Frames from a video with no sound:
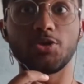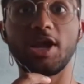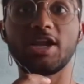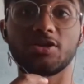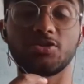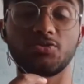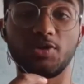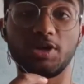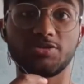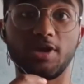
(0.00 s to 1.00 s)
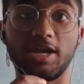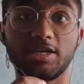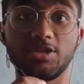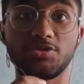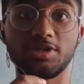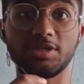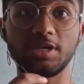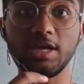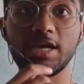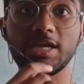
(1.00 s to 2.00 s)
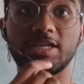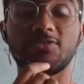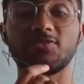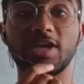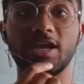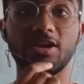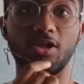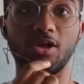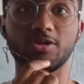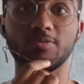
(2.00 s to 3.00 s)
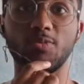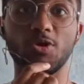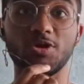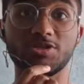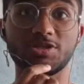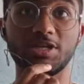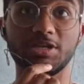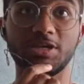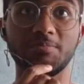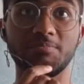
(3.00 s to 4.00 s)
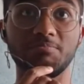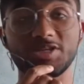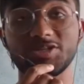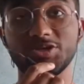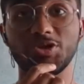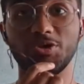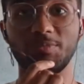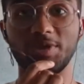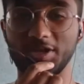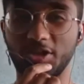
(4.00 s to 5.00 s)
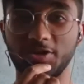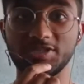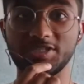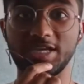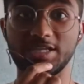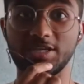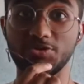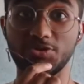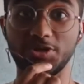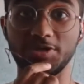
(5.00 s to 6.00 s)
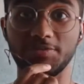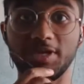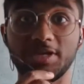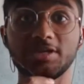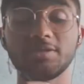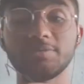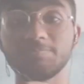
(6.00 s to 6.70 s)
you're heading on the right track, and you can definitely get a lot of good pointers and make sure you don't make a lot of mistakes that you could make.